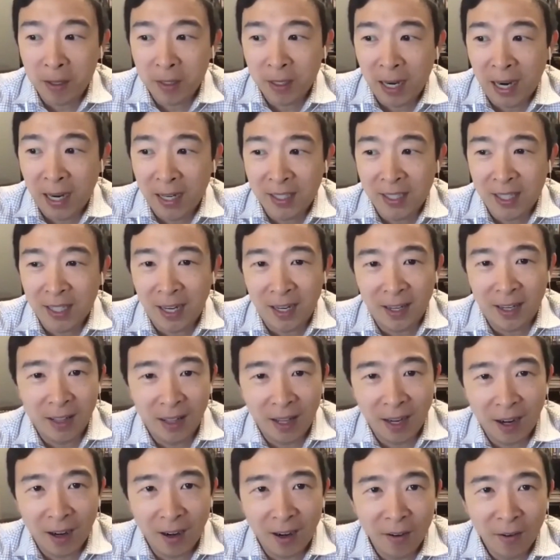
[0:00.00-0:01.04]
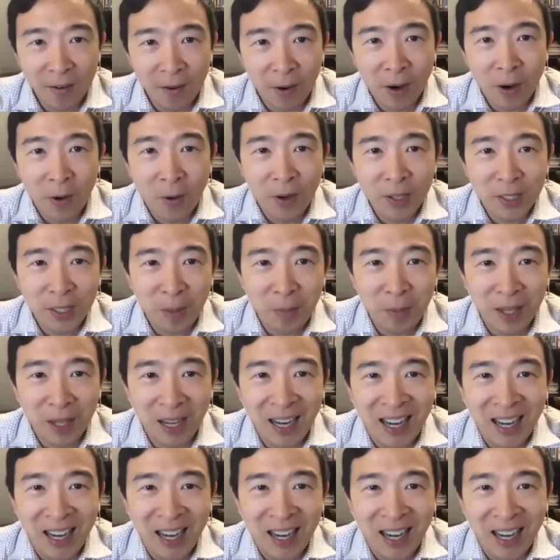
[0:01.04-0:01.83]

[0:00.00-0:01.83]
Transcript: an Einstein in there or something.